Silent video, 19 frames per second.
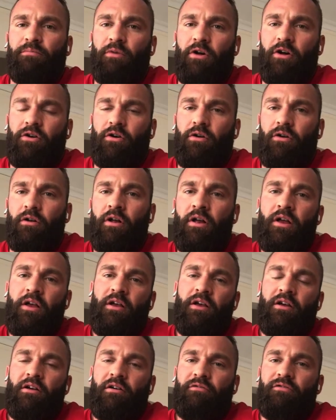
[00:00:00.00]
Buckle
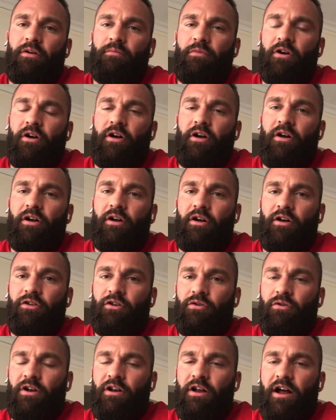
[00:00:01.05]
from uh,
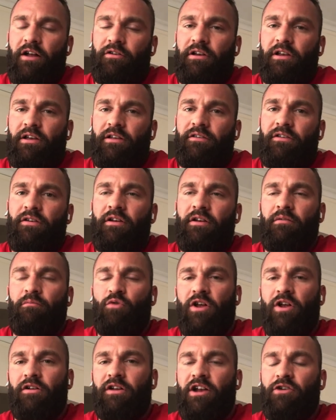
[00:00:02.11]
Underground Athletes,
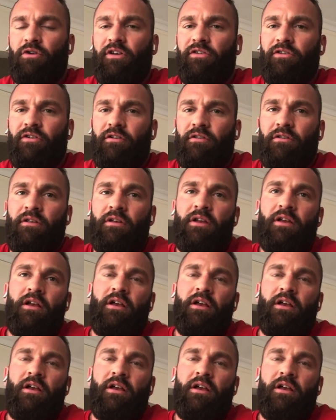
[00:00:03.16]
Brandon Hendrickson,